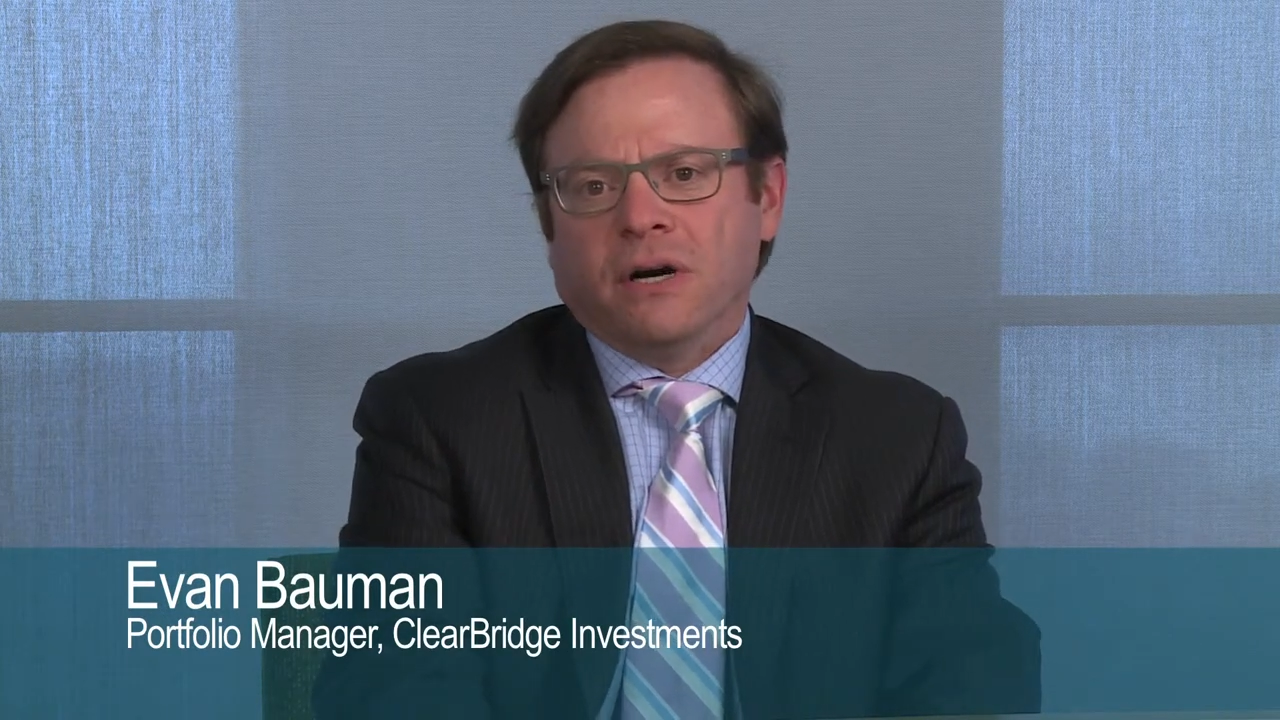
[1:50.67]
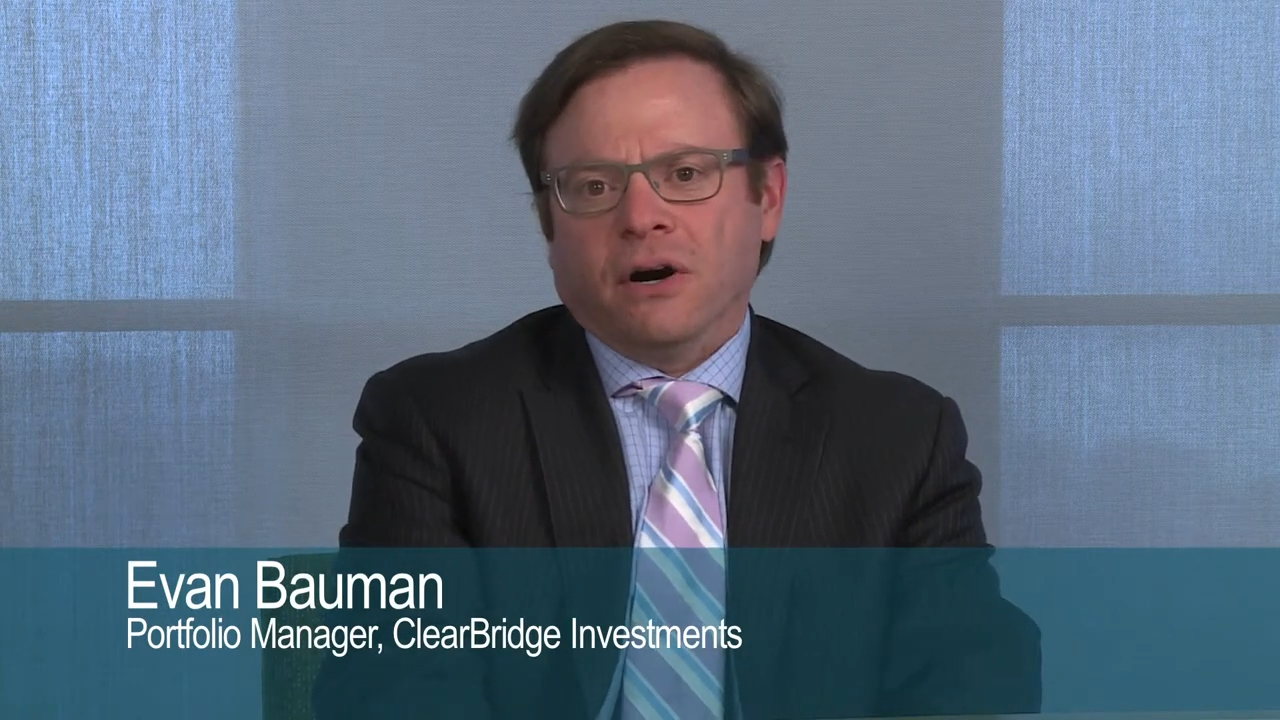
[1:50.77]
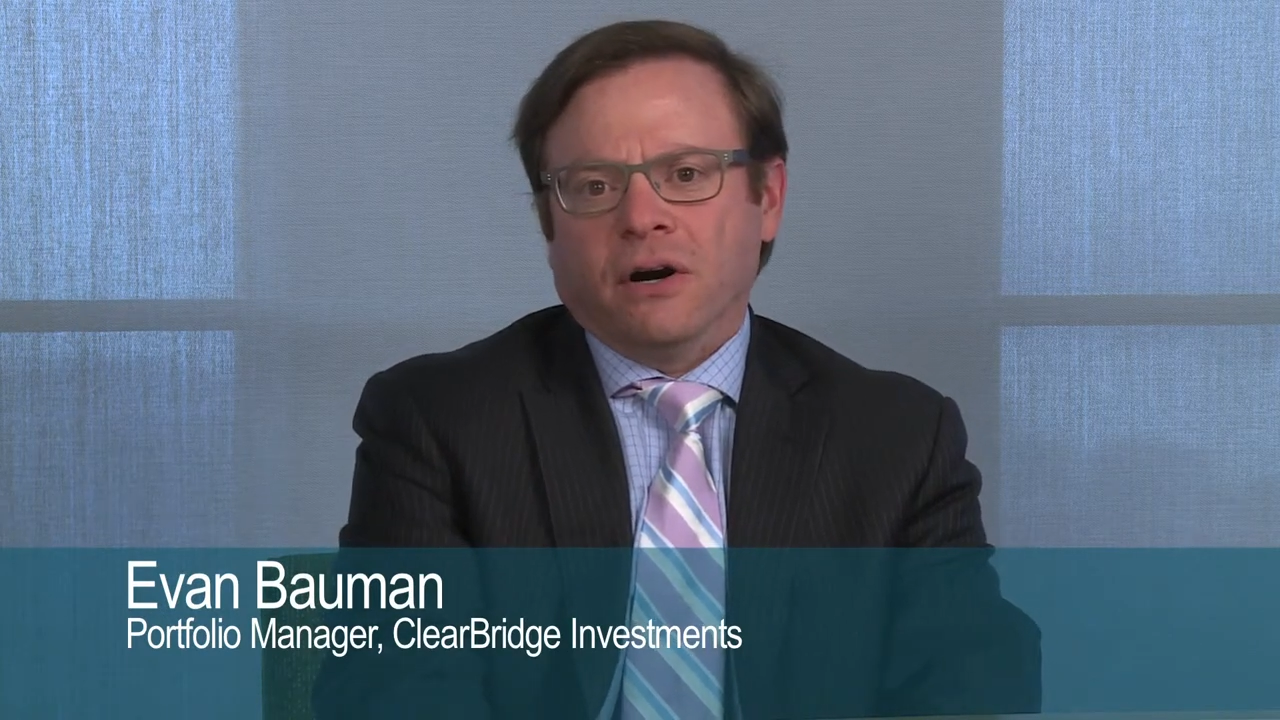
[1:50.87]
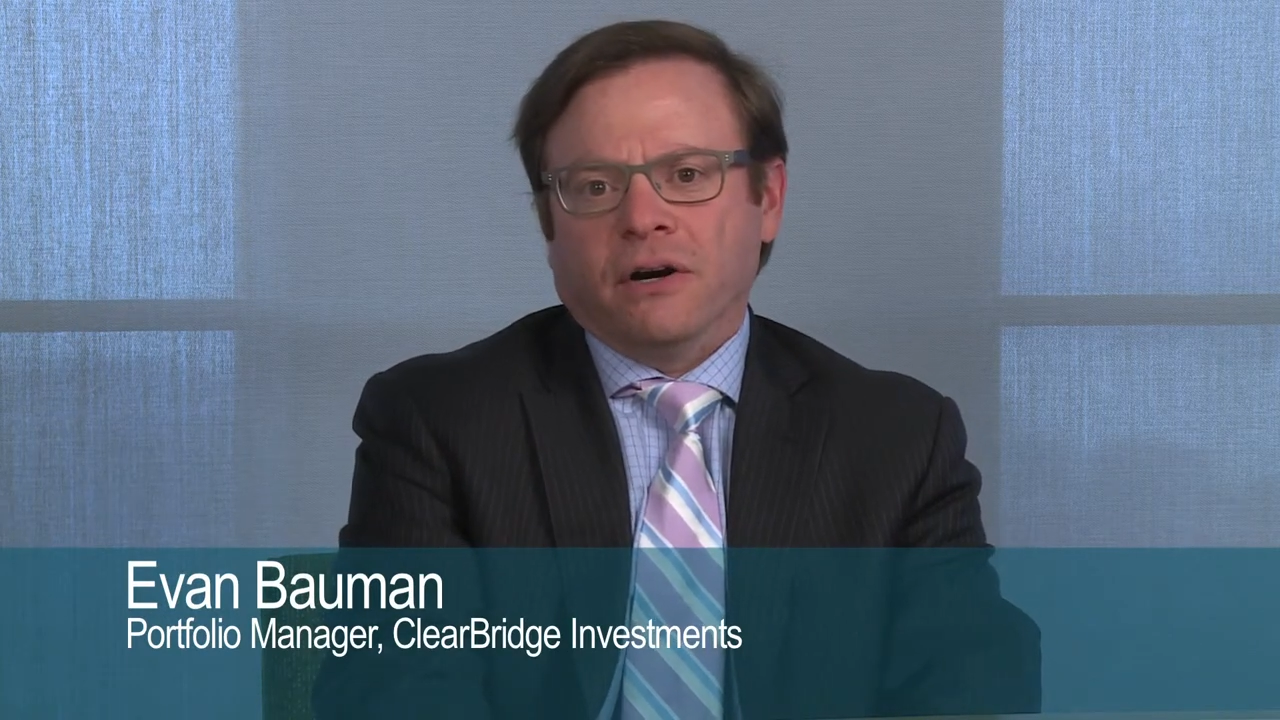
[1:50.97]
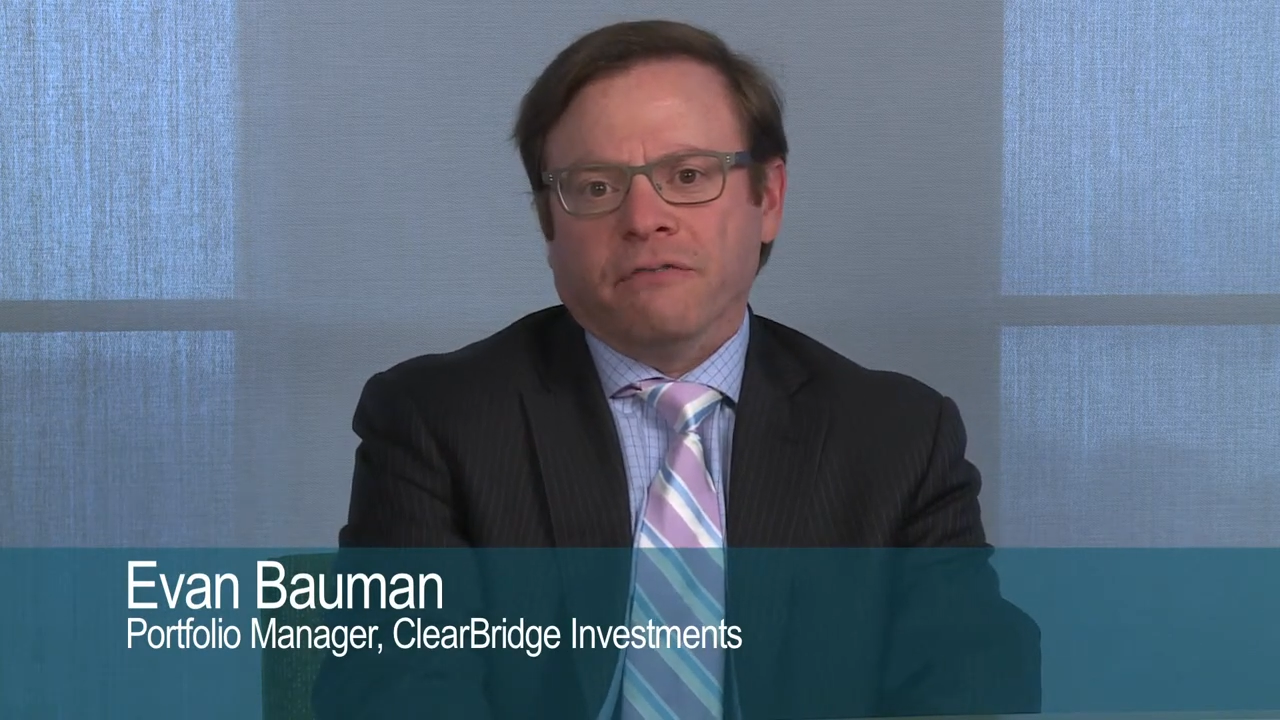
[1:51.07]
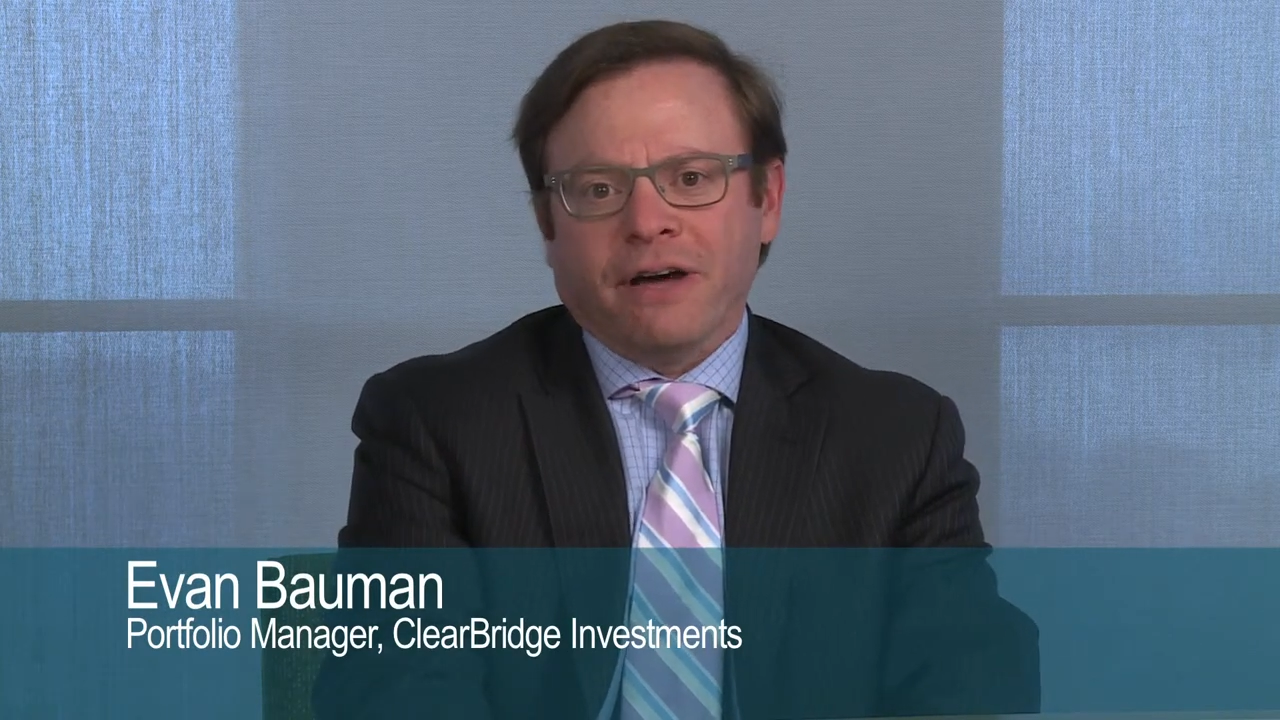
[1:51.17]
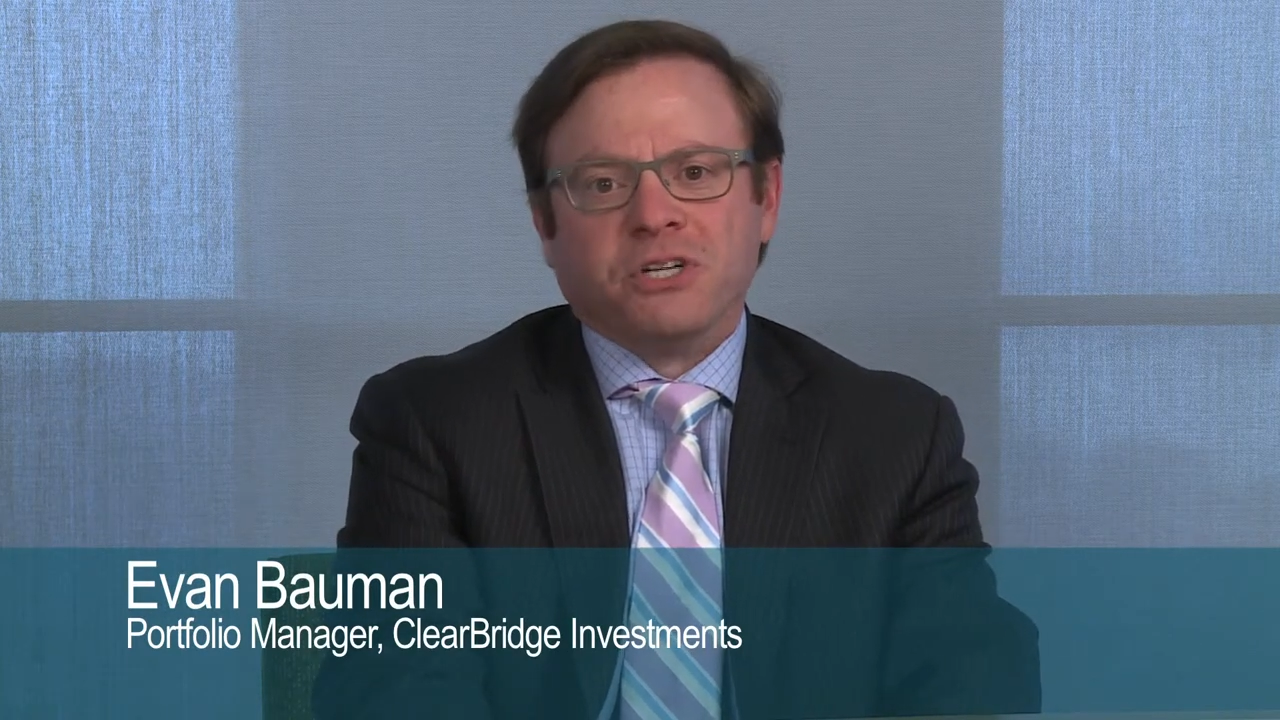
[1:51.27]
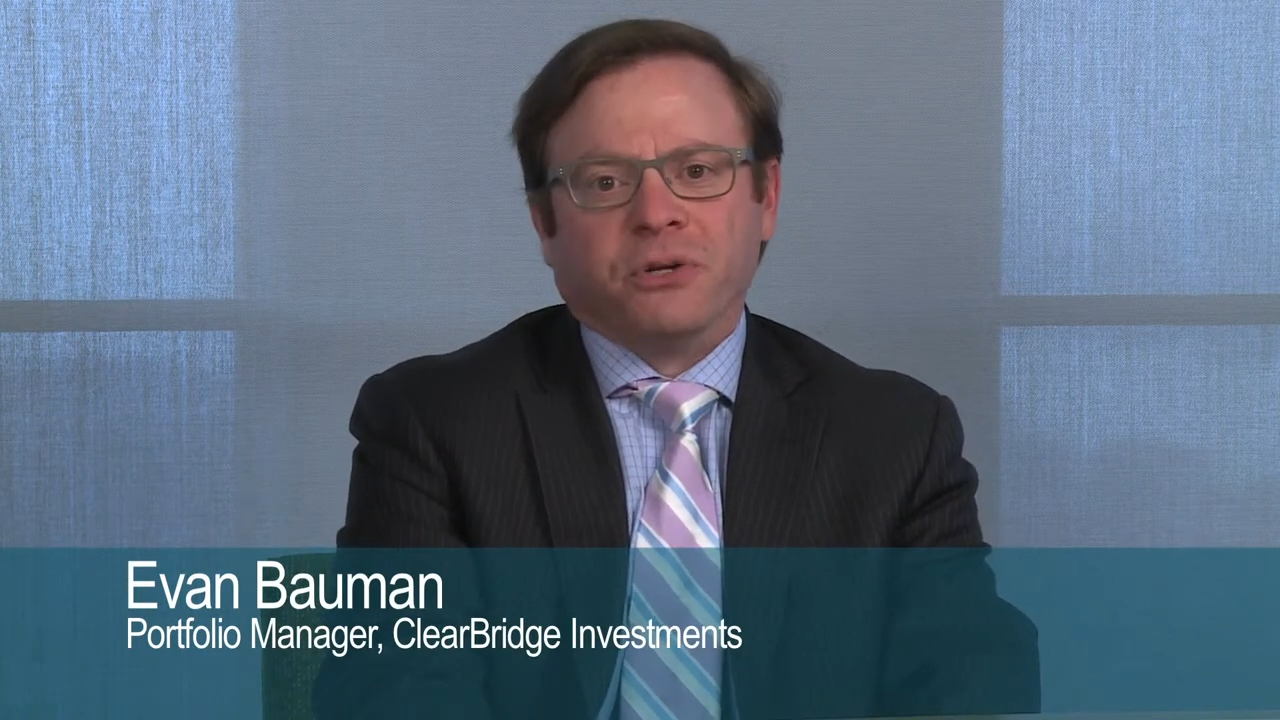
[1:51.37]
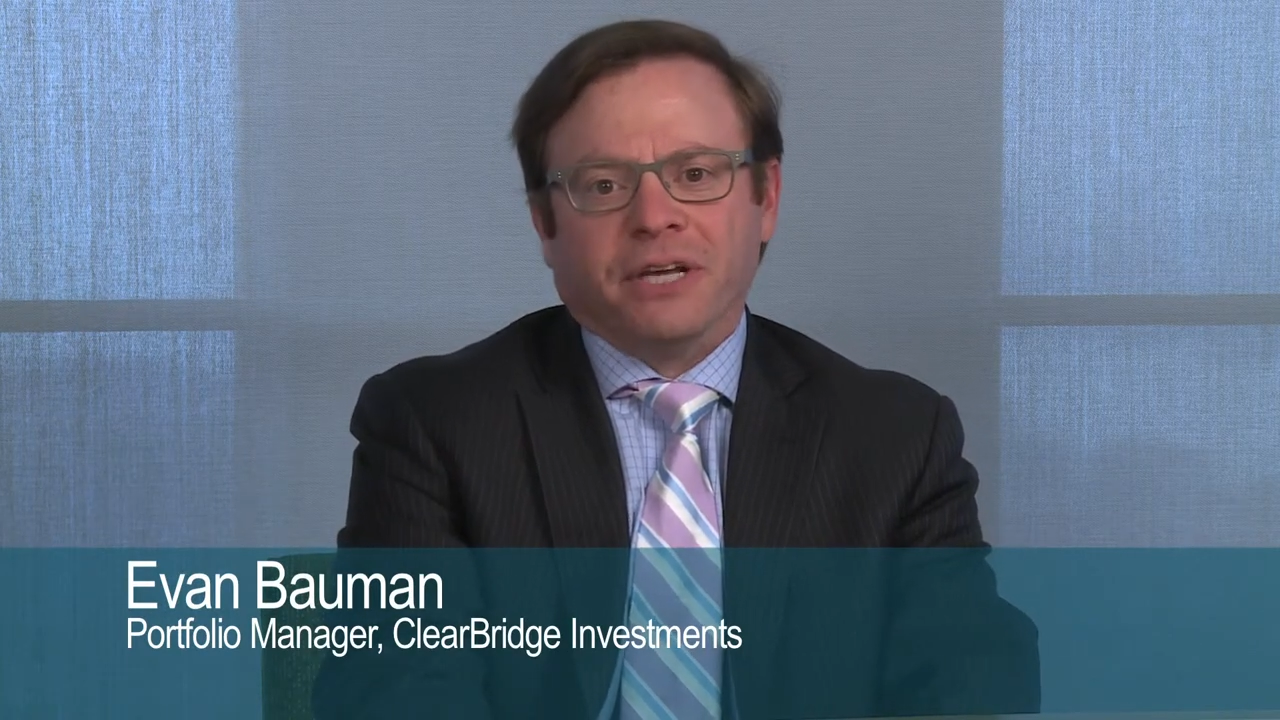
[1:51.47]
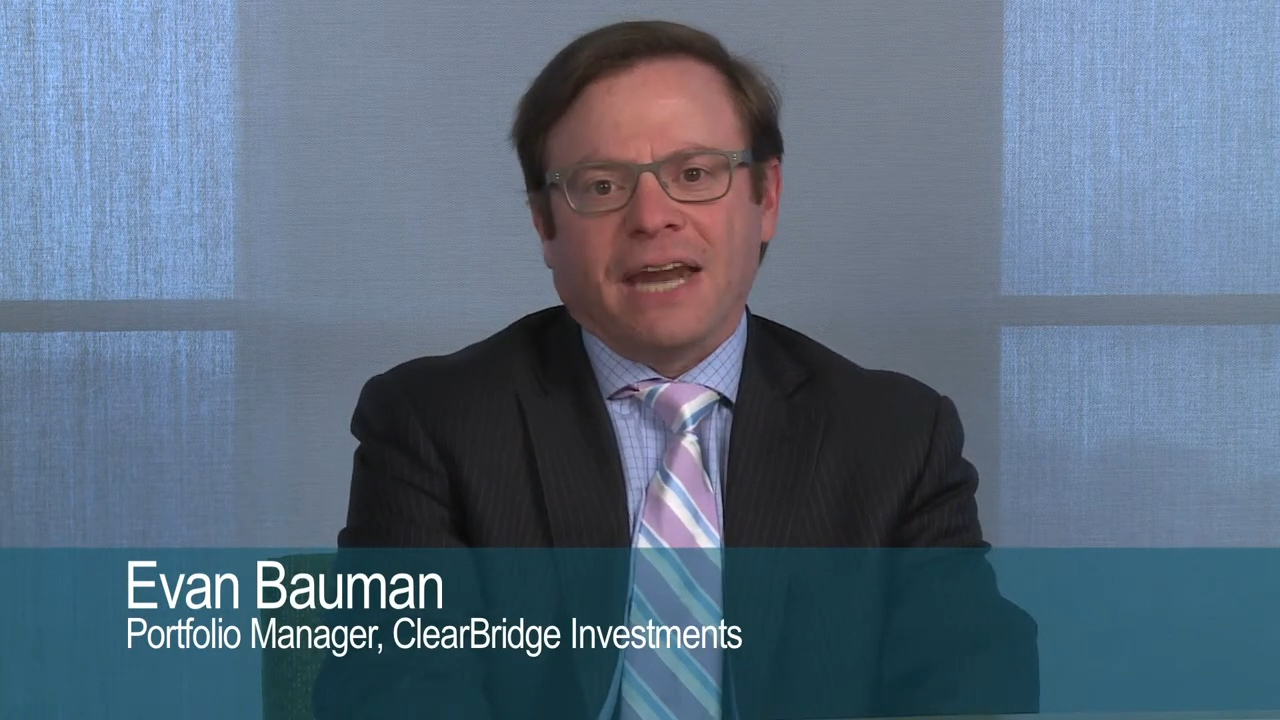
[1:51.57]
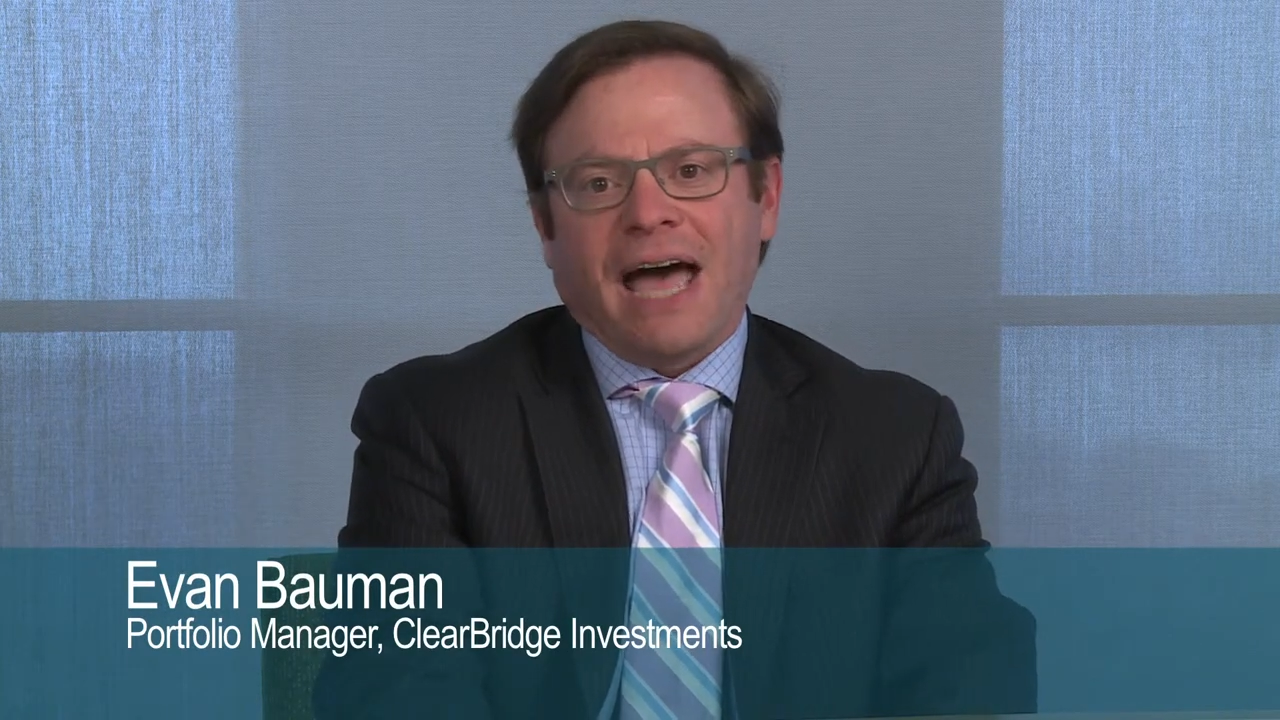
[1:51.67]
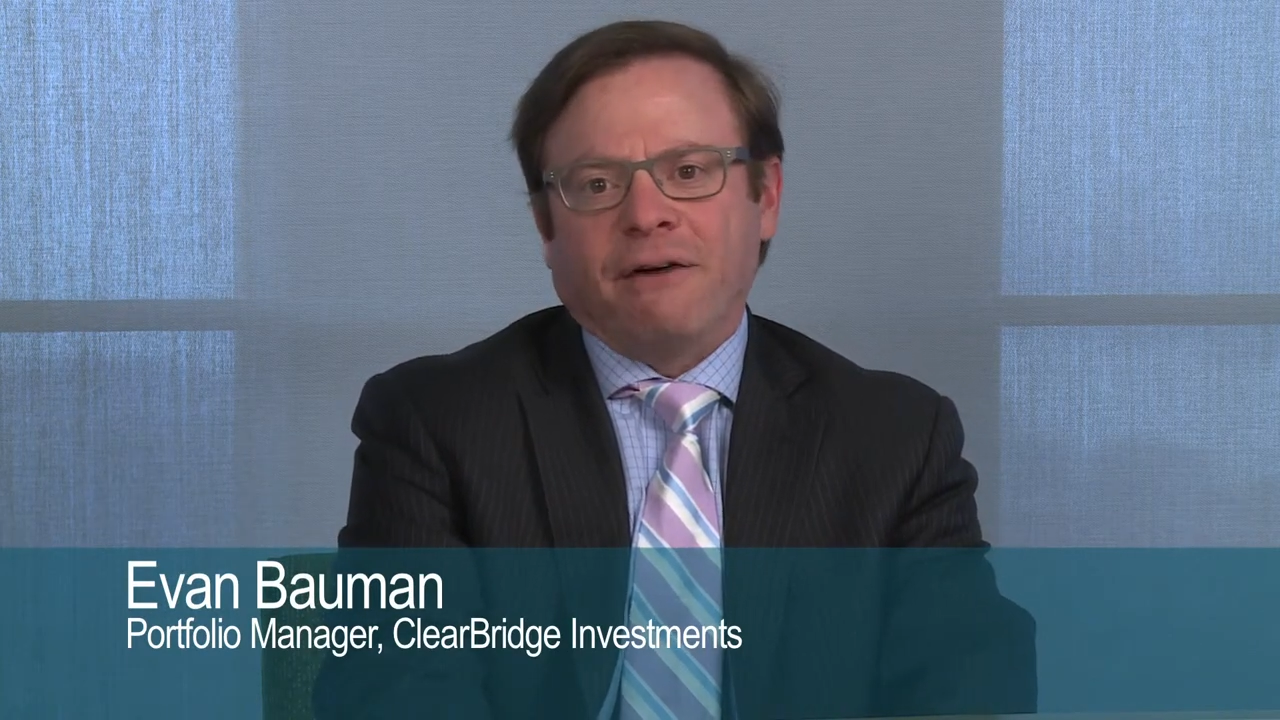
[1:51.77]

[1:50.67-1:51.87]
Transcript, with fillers: are eventually going to